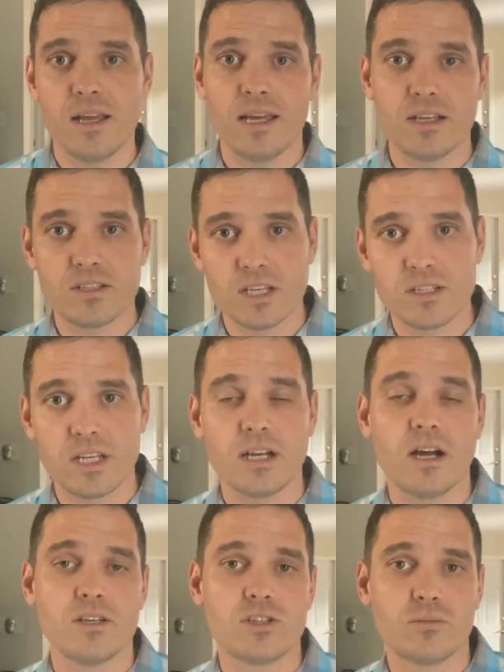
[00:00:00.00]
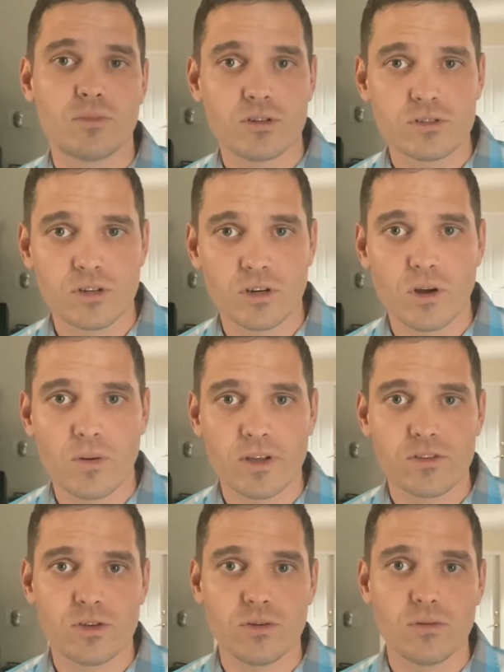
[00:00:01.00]
existing customers are
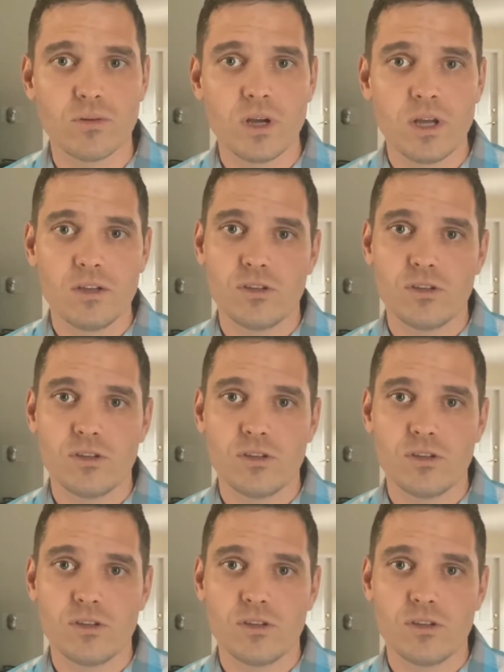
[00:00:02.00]
going to